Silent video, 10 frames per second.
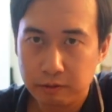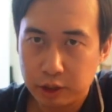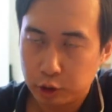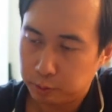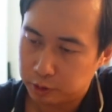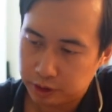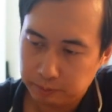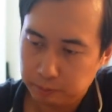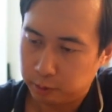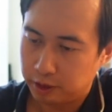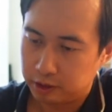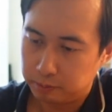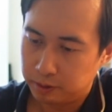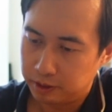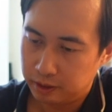vegetables that people like to
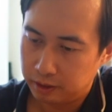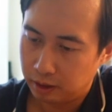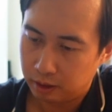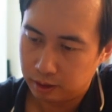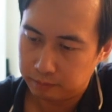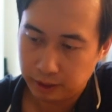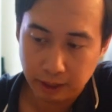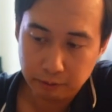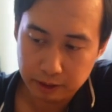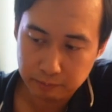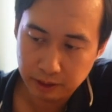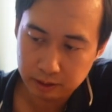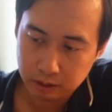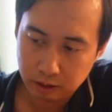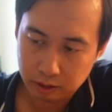put in that I
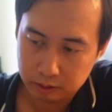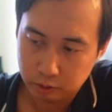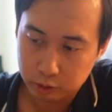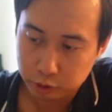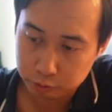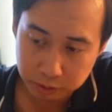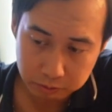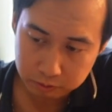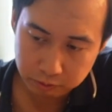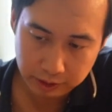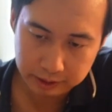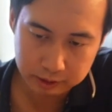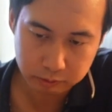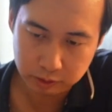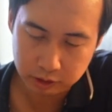recommend are lotus root, right?
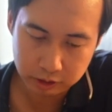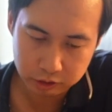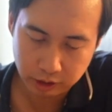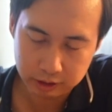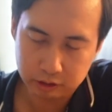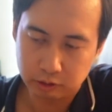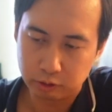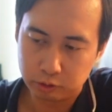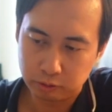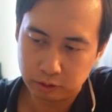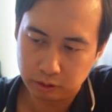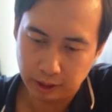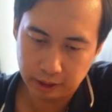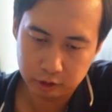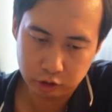That's really good. Chinese lotus root
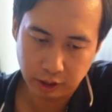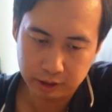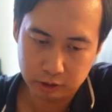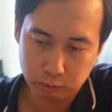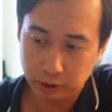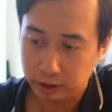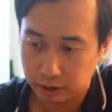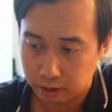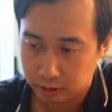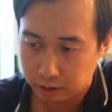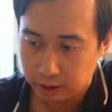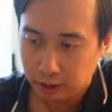and Chinese wood ear.